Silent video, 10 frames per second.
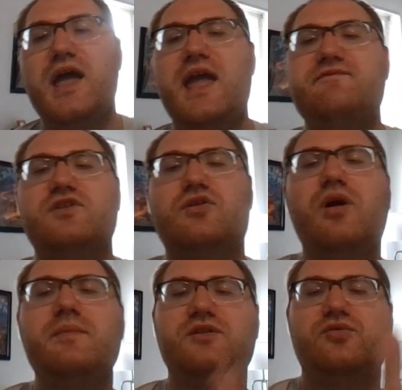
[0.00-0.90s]
If you're
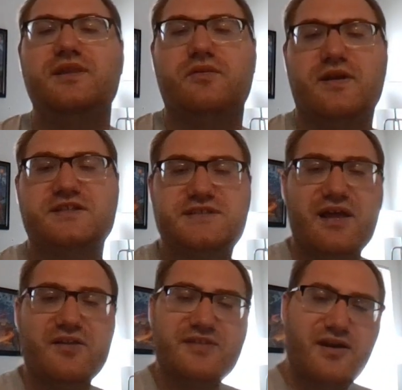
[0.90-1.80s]
going between the
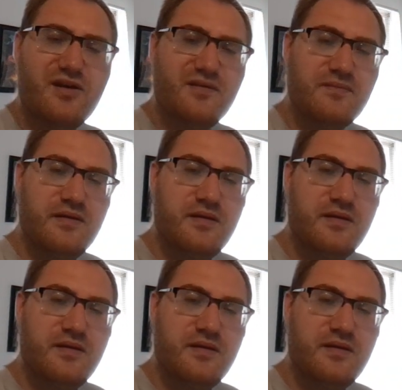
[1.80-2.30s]
Ridgedale Center